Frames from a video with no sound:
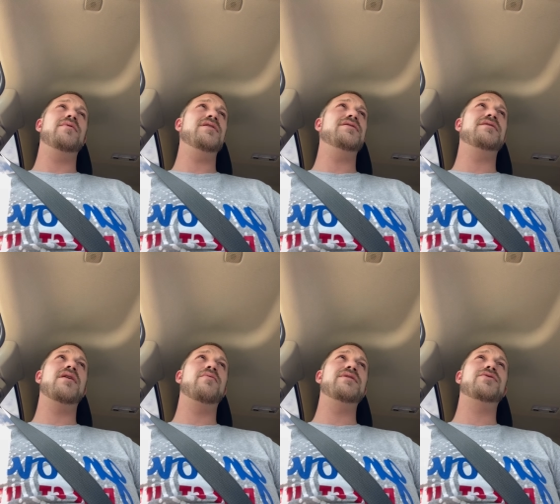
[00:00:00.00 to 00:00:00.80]
There's just
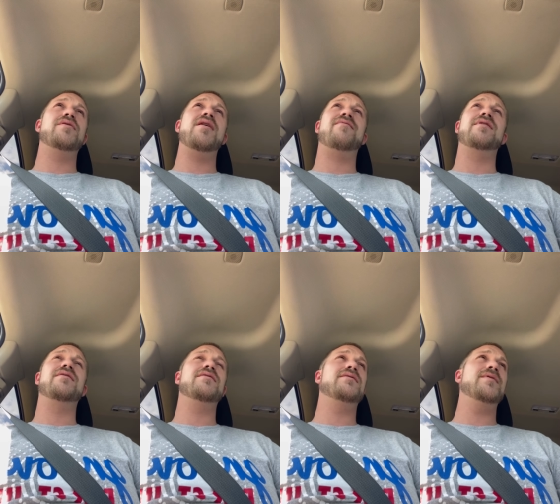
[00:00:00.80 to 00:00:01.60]
always traffic,
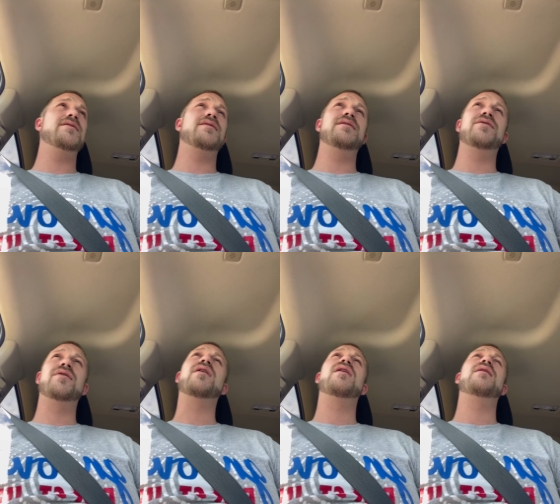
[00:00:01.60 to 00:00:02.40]
especially during
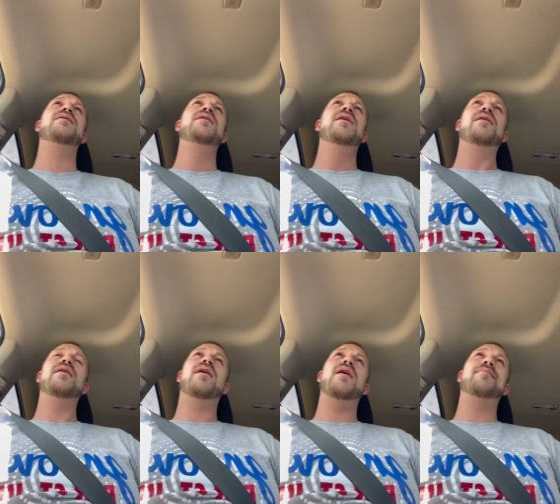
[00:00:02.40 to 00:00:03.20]
the hot the
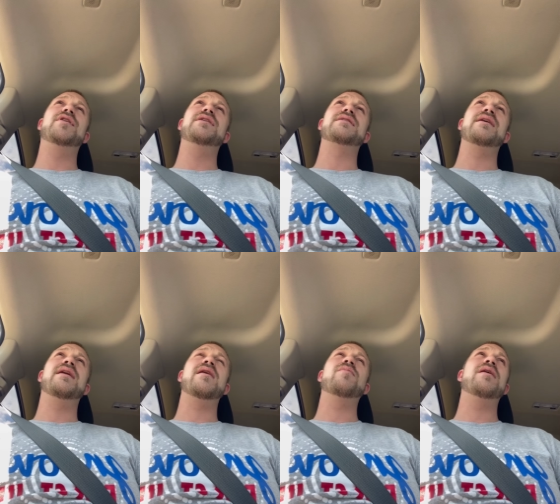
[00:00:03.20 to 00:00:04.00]
hot months. And
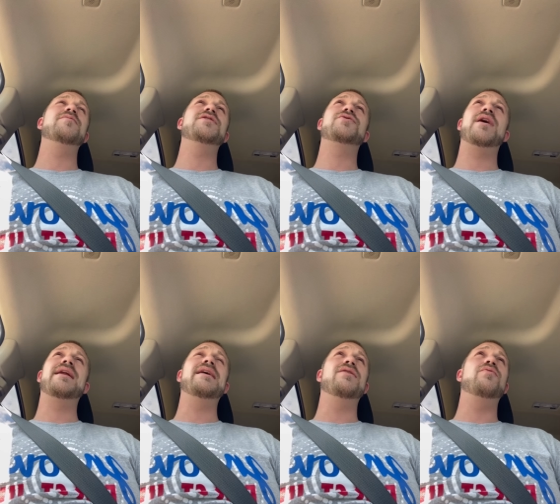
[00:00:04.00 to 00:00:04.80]
I'm I'm just trying to
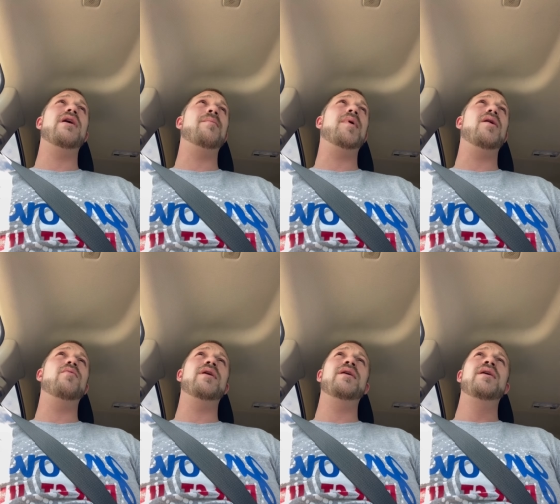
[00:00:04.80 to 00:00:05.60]
get to where I'm going